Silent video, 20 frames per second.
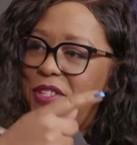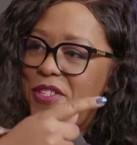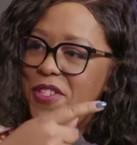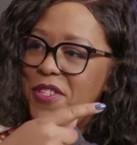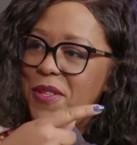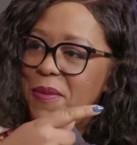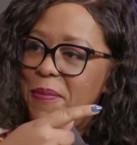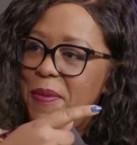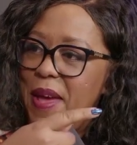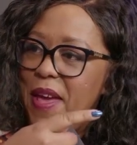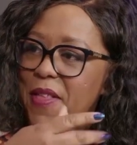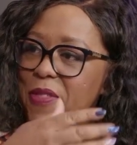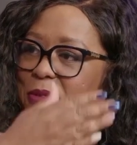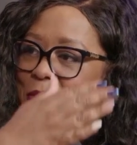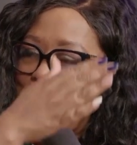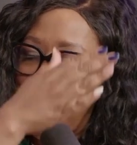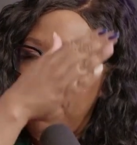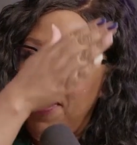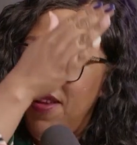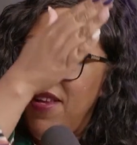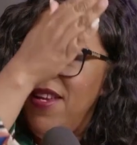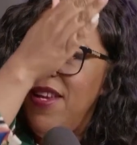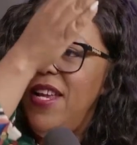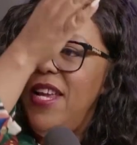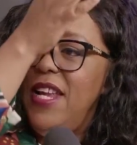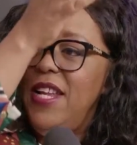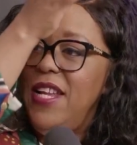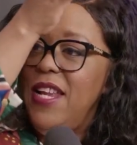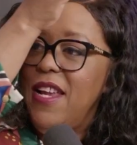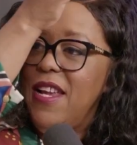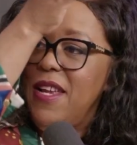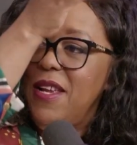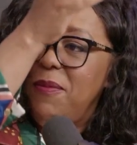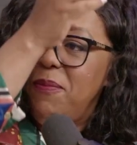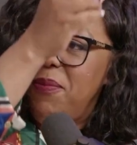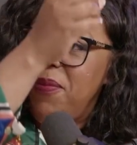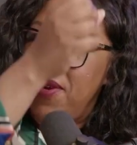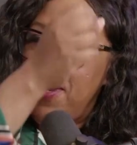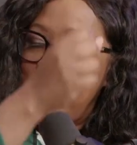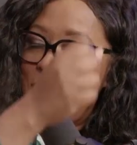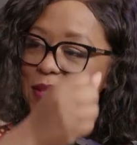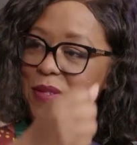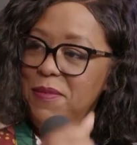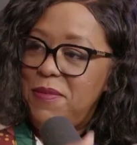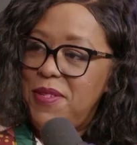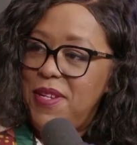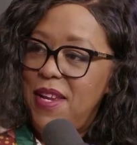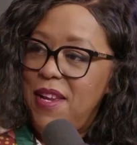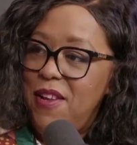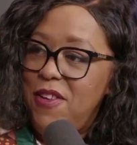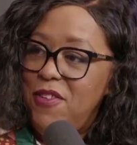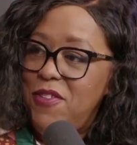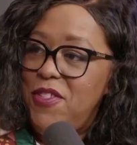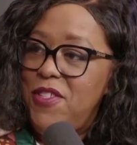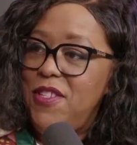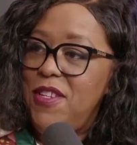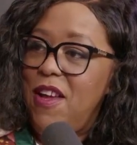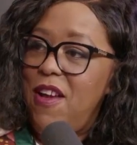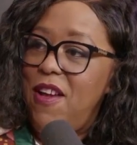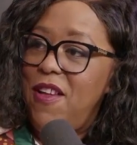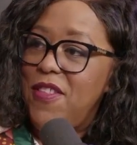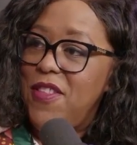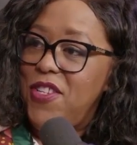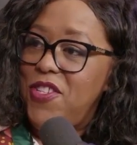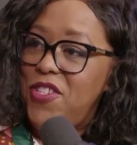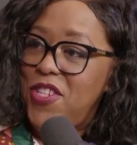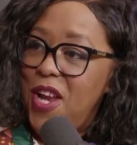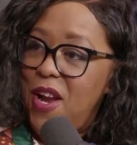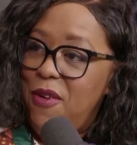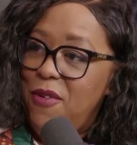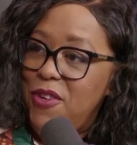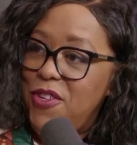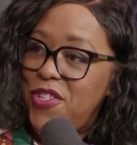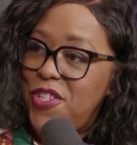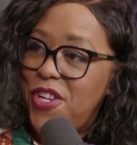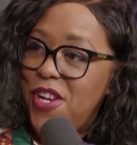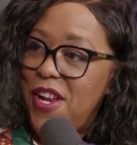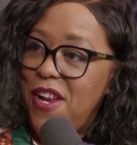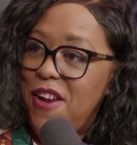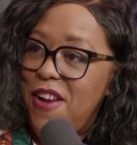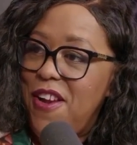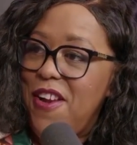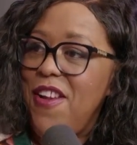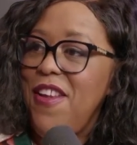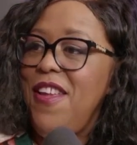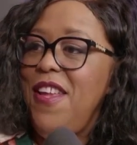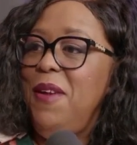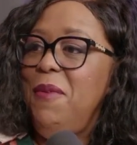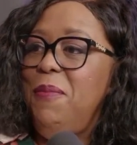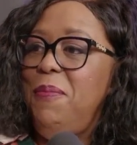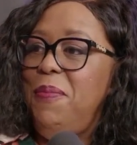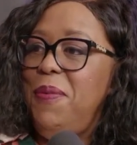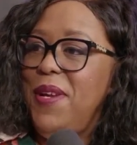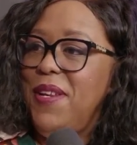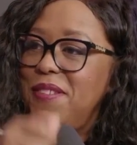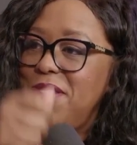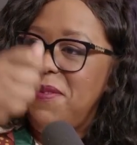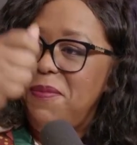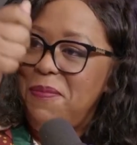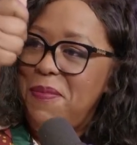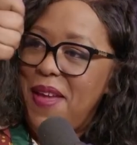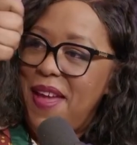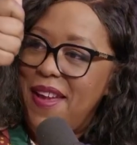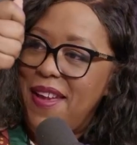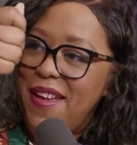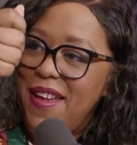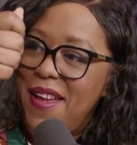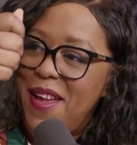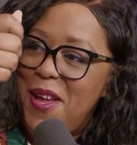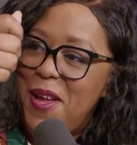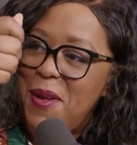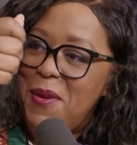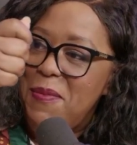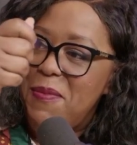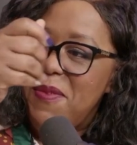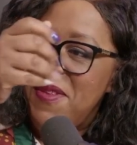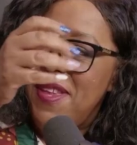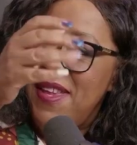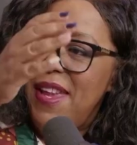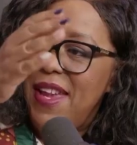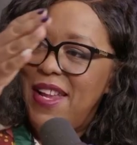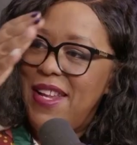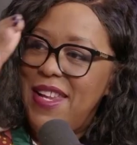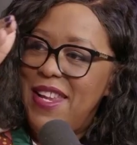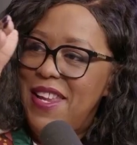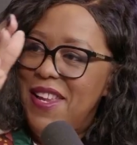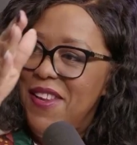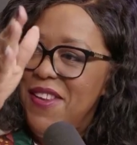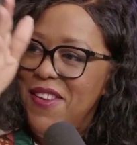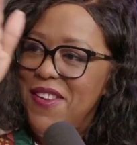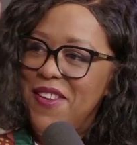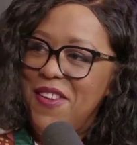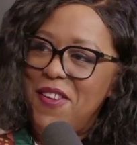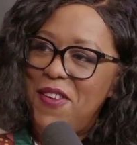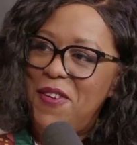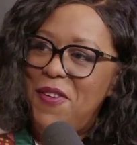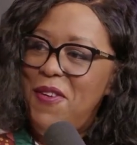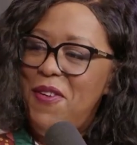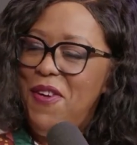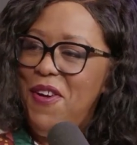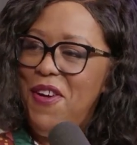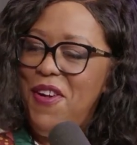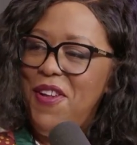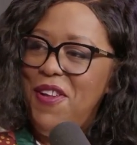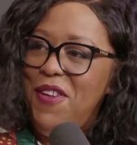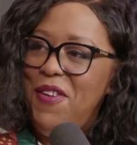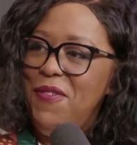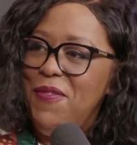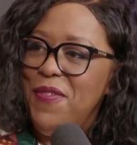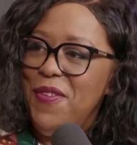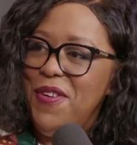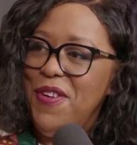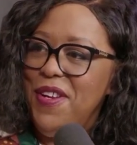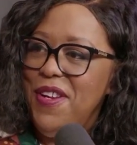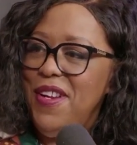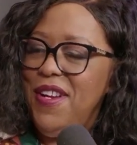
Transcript: into the bathroom, and it brings him down on the shower chair, picks him back up, and he can go all over.